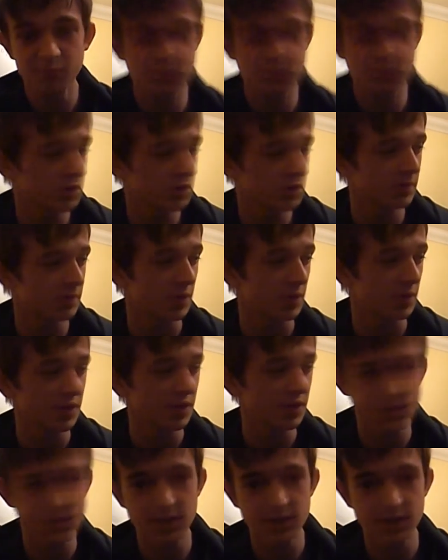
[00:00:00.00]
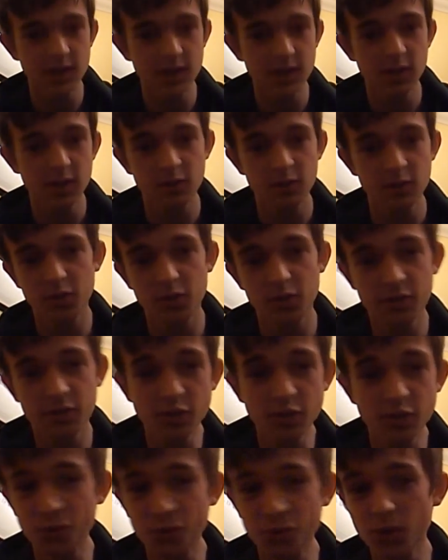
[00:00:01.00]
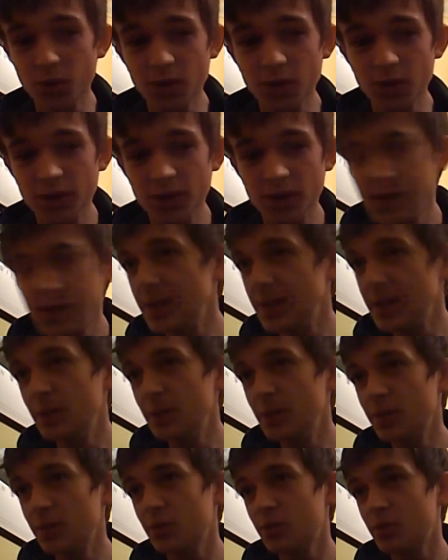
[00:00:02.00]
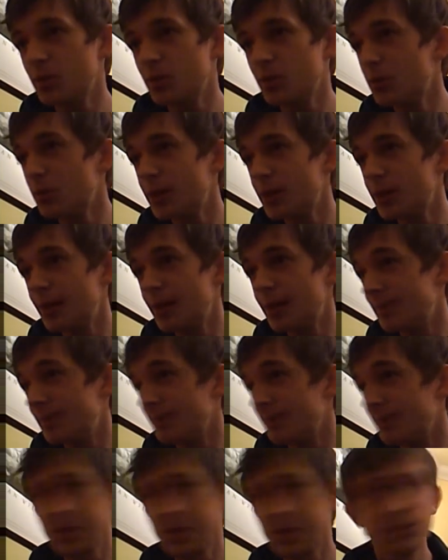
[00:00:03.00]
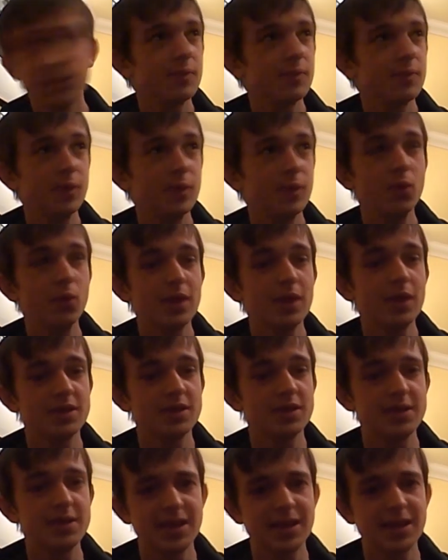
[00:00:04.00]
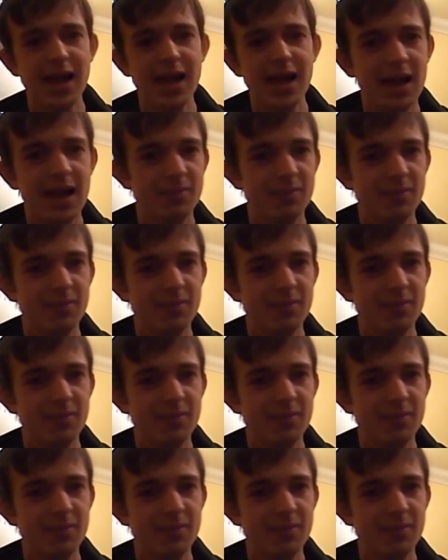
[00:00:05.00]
gotta be honest. With the first one, it was all, we all went to this lab.